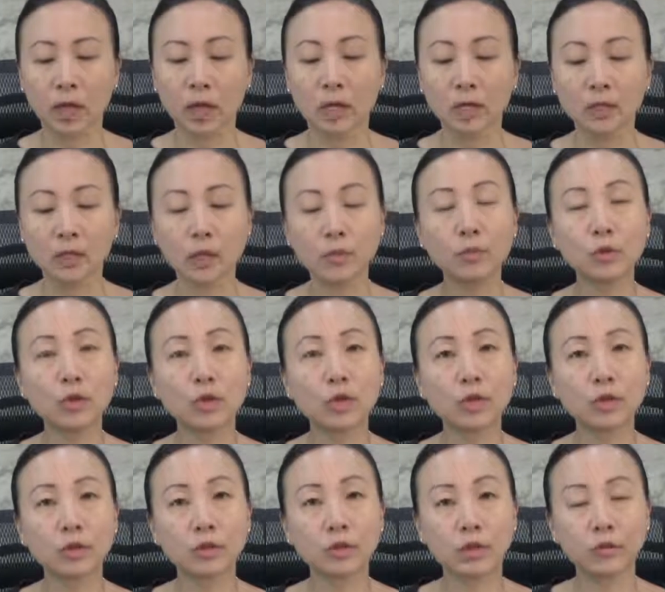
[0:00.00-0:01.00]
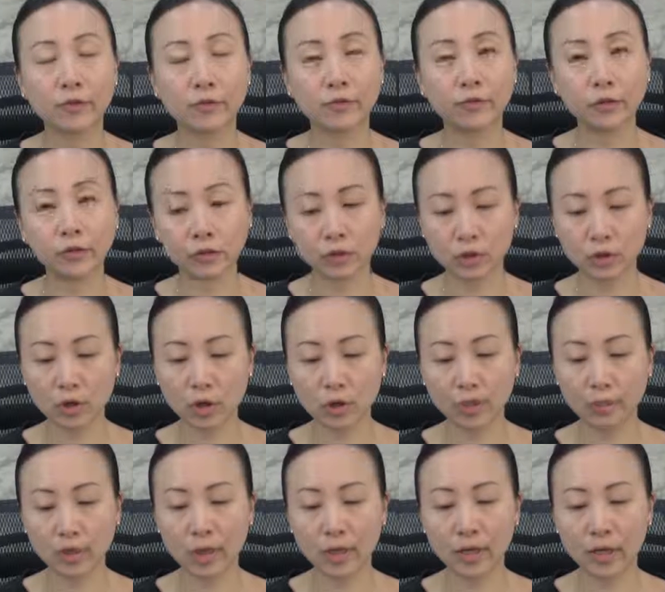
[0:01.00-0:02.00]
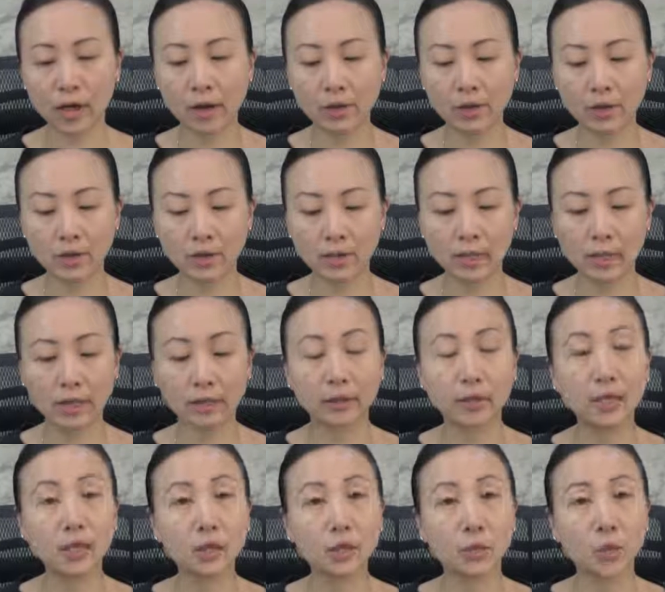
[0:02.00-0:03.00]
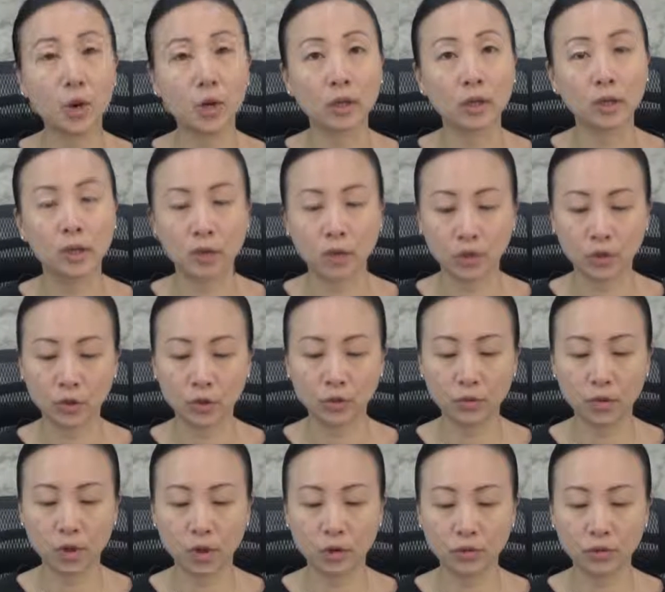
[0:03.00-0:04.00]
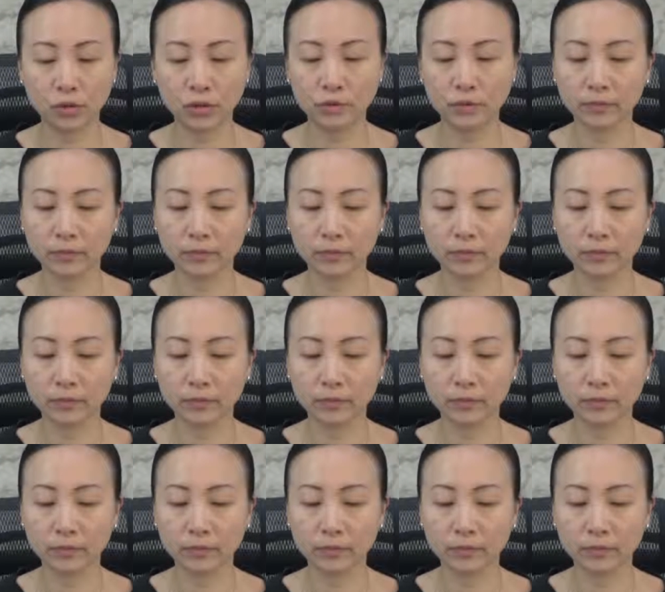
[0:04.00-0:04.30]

Some journals have a full stop and others, like this one, do not.